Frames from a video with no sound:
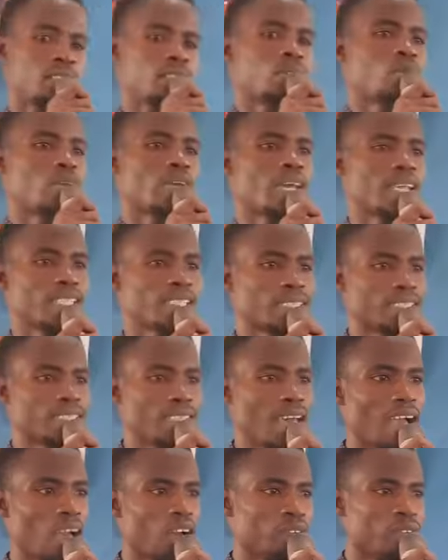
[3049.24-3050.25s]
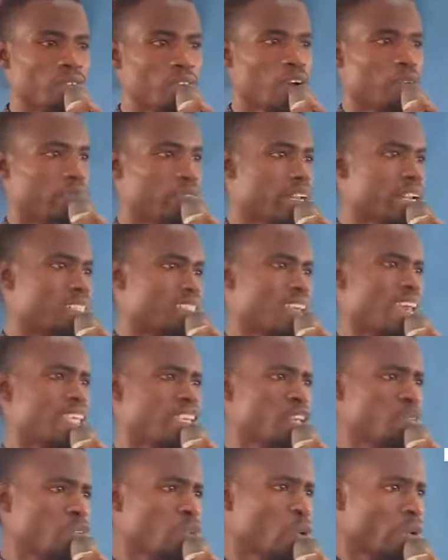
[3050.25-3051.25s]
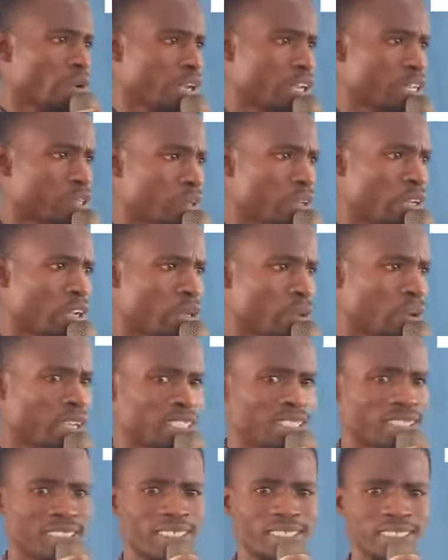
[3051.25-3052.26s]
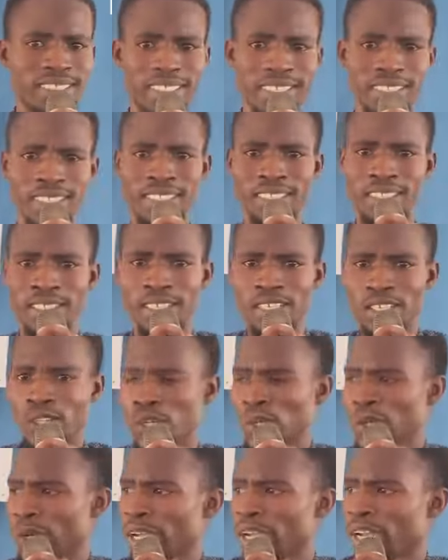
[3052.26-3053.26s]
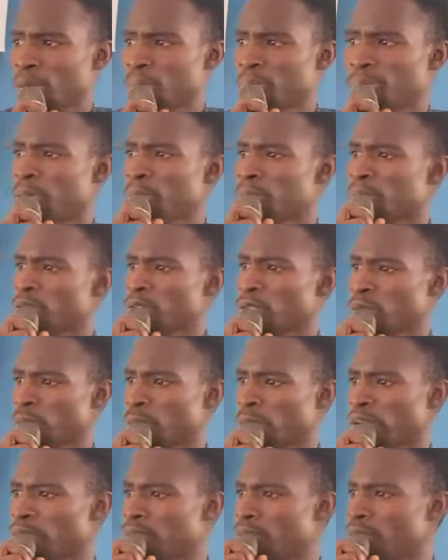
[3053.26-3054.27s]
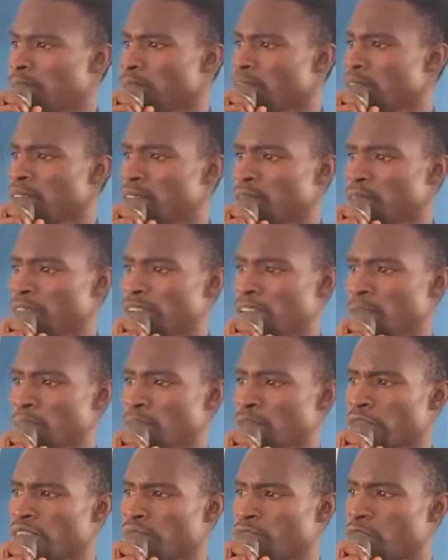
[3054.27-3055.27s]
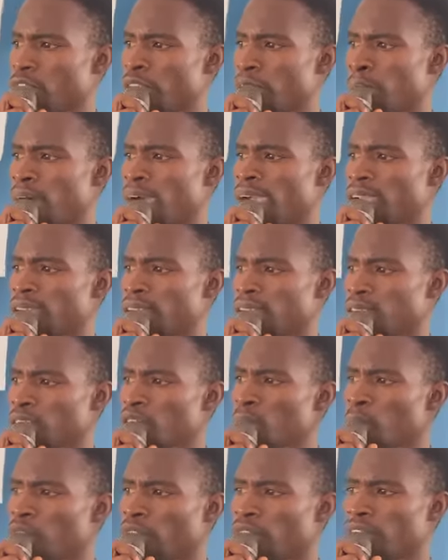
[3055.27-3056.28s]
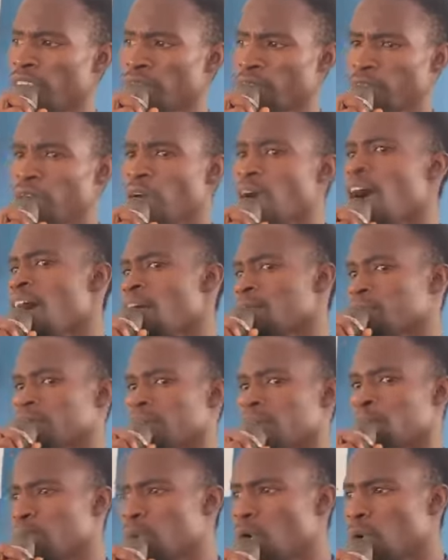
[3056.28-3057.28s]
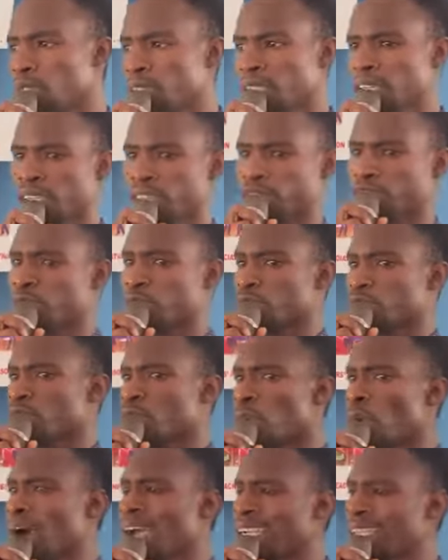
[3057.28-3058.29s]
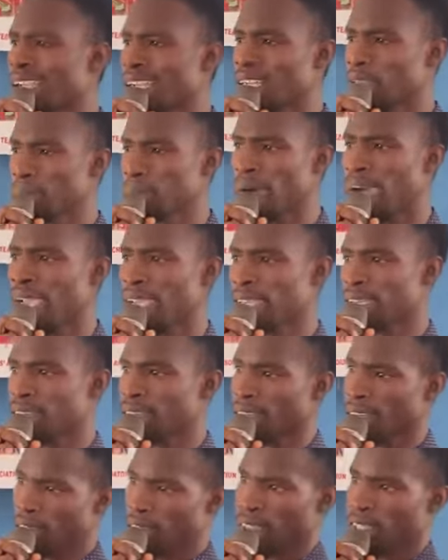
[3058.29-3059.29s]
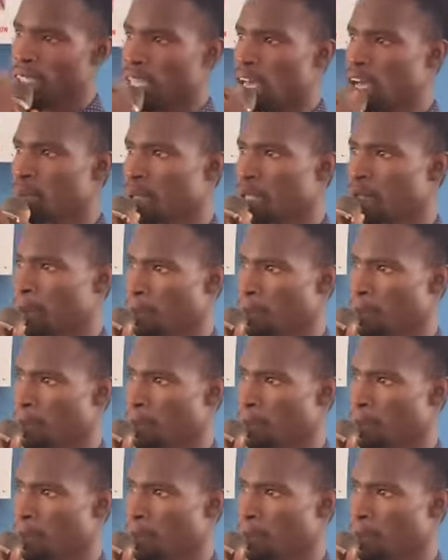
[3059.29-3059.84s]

Look at this lack of confidence. I give you a question and you are still sitting looking at people to wait for them to give you the mic. Come on, if you have the boldness, you should go and get the mic. Tell me.